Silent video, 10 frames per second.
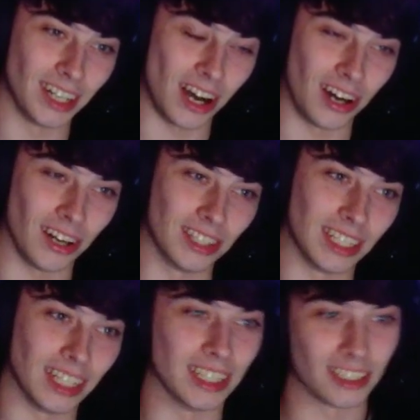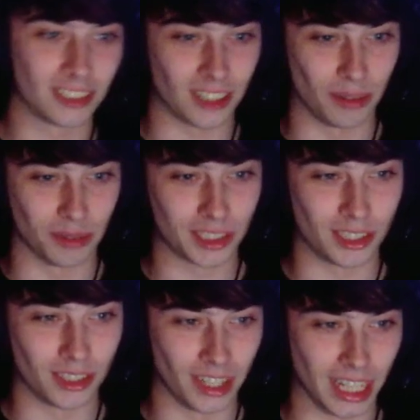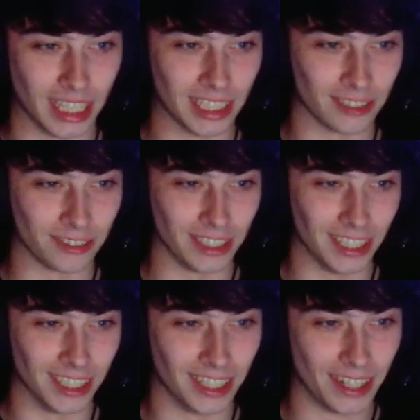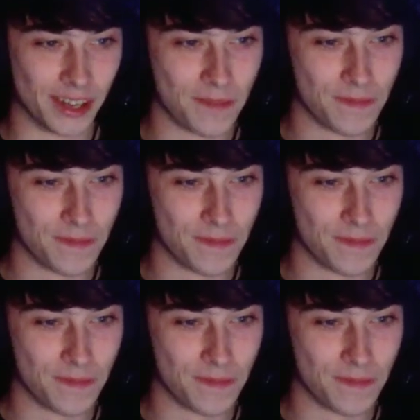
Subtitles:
Oh, and then Kurama's got to intervene.